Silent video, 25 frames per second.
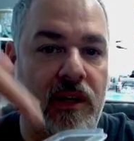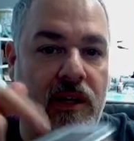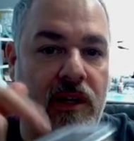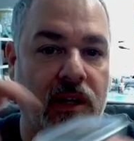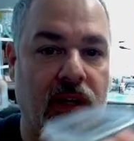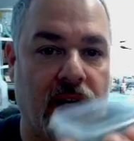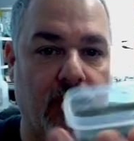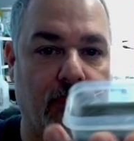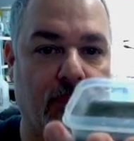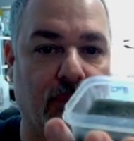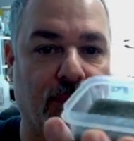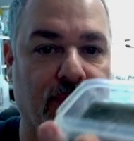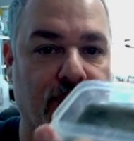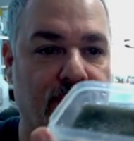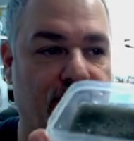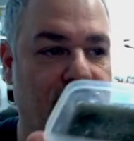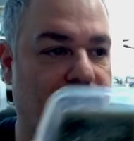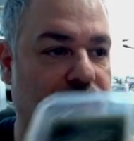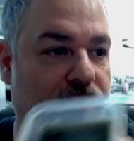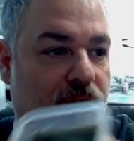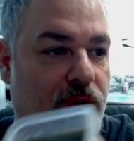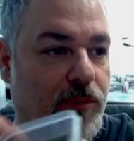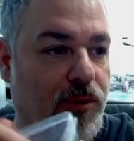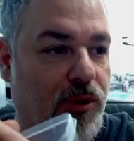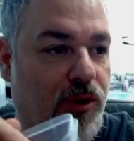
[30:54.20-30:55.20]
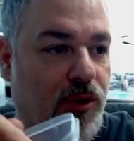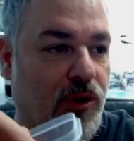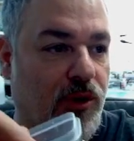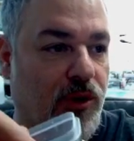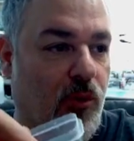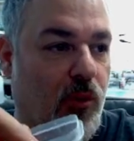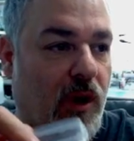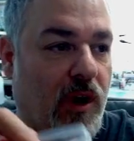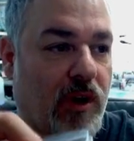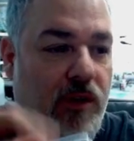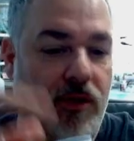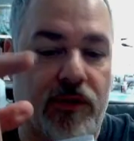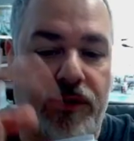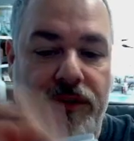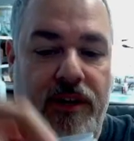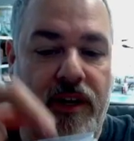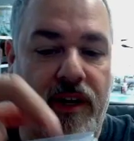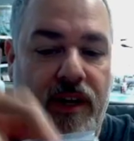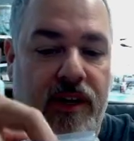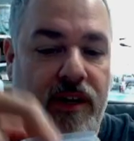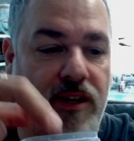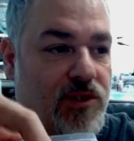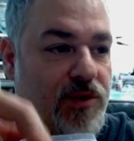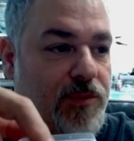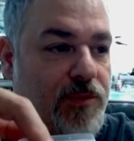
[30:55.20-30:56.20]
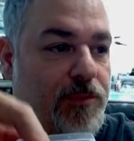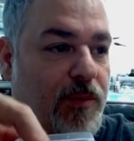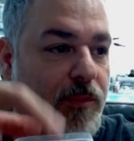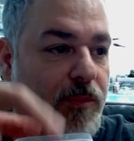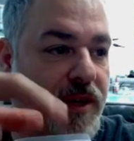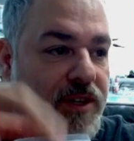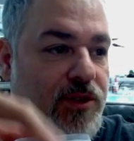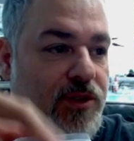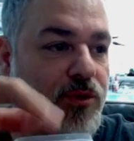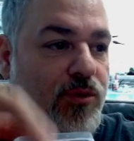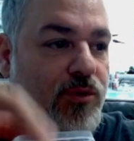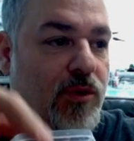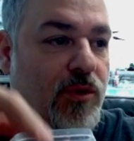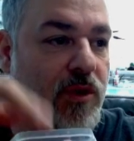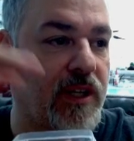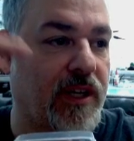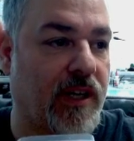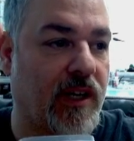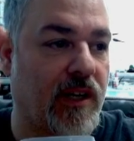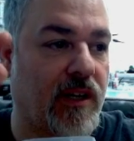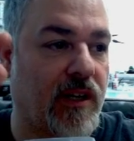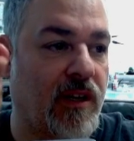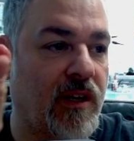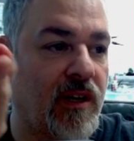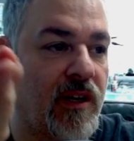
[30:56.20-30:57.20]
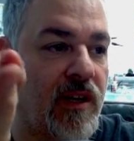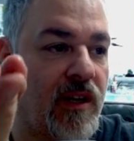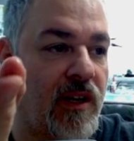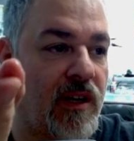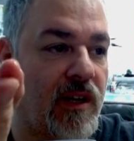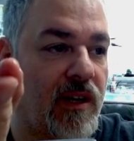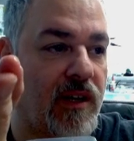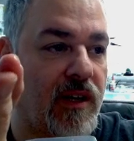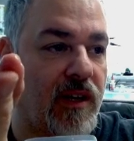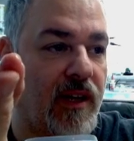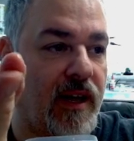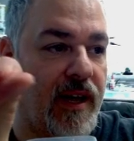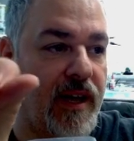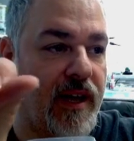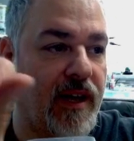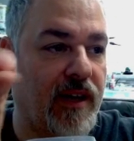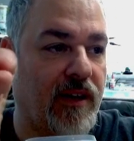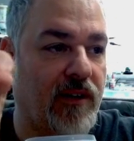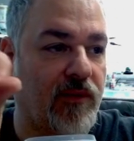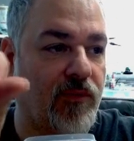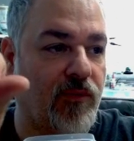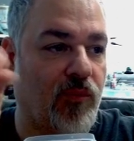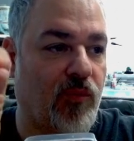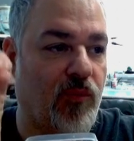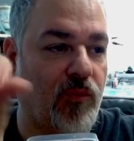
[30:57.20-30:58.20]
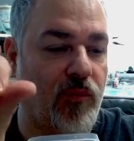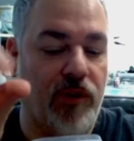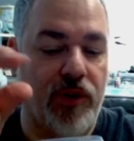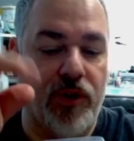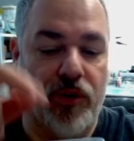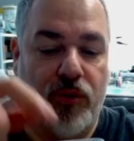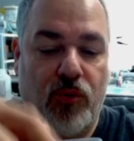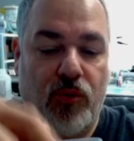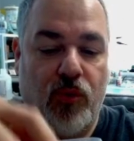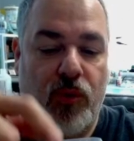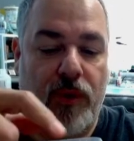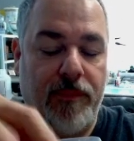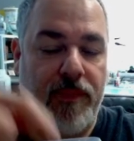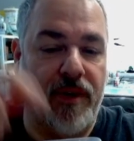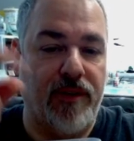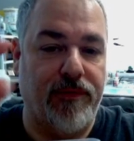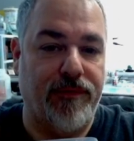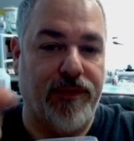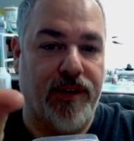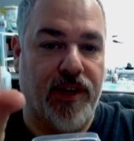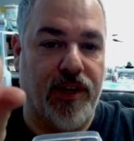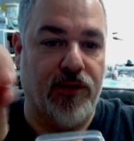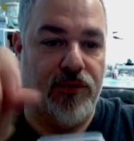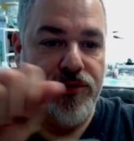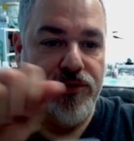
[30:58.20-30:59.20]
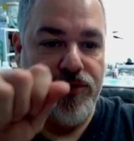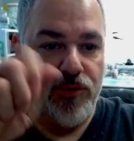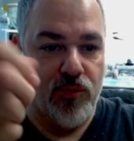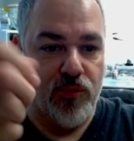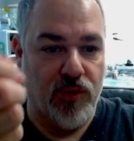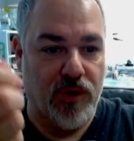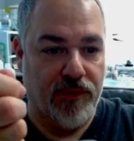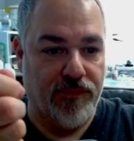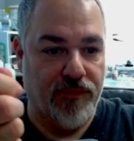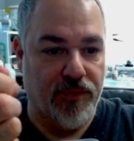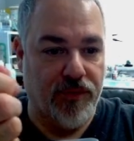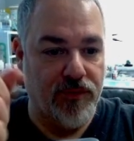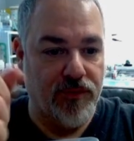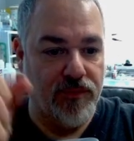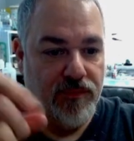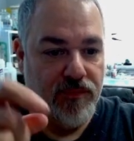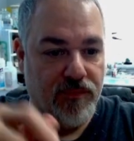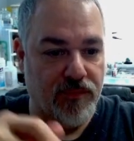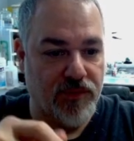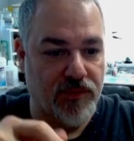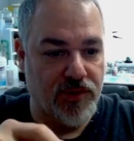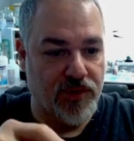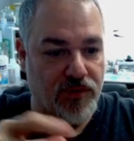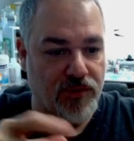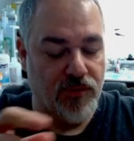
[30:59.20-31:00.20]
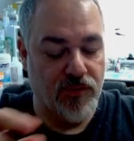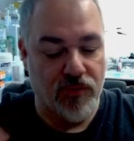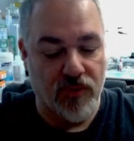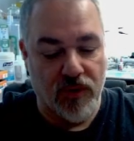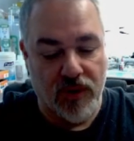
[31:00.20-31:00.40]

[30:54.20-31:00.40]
and put those in there and put a little water, and then I can just put my tool in it and wet my fingers or whatever to